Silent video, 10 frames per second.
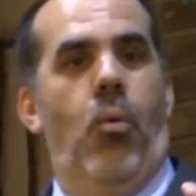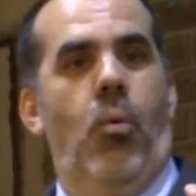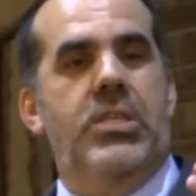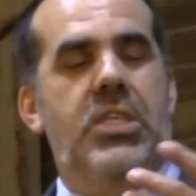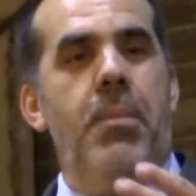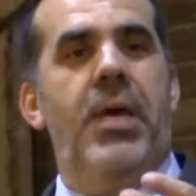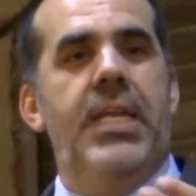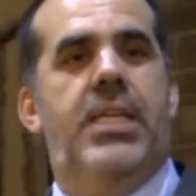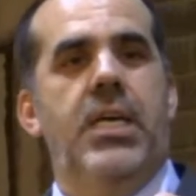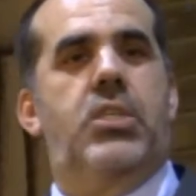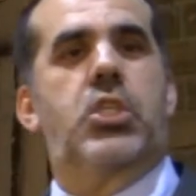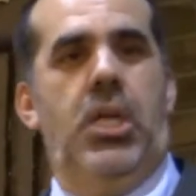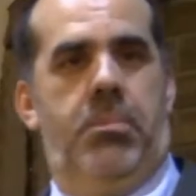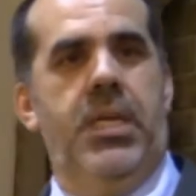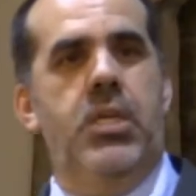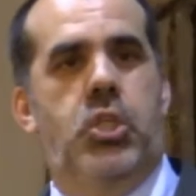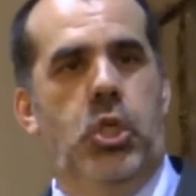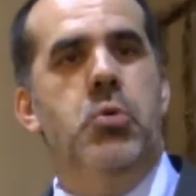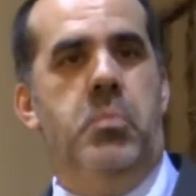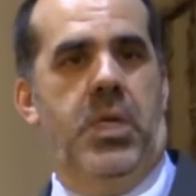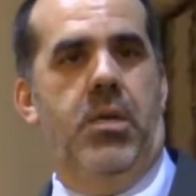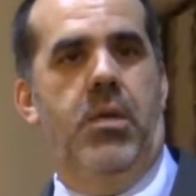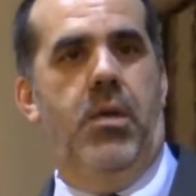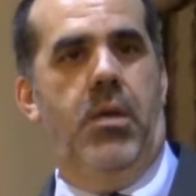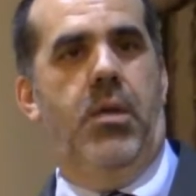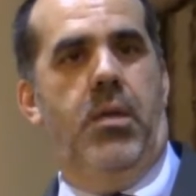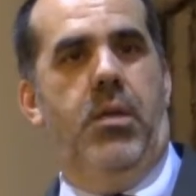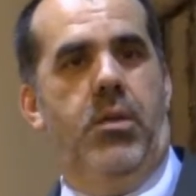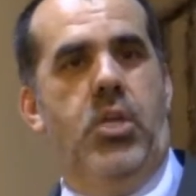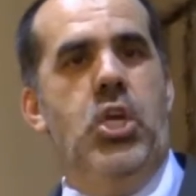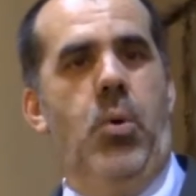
when somebody does something to me, do you